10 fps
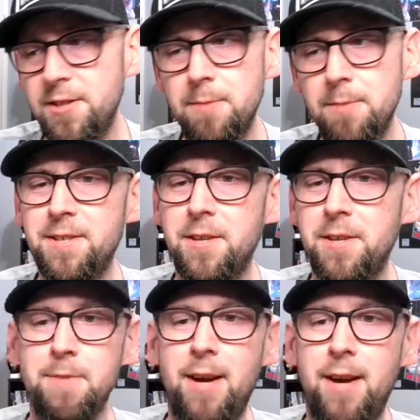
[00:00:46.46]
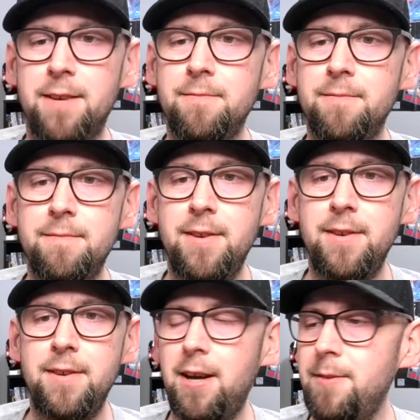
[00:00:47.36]
the Briscoes, man.
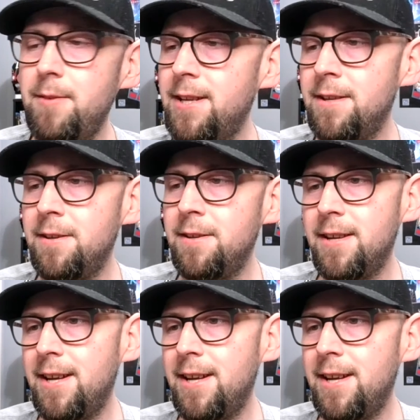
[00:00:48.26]
I mean,